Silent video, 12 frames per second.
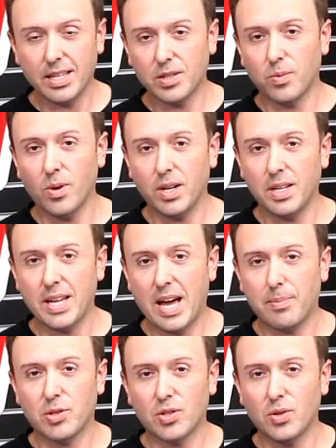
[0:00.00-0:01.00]
This one
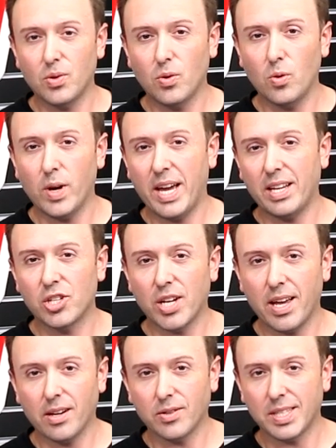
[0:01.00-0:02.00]
adapts to a
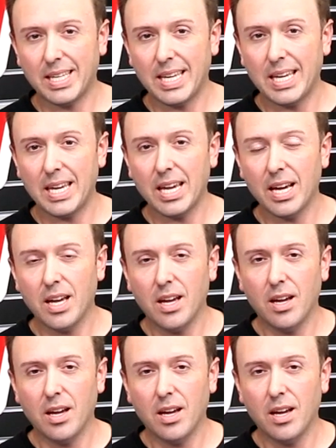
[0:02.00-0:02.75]
JLT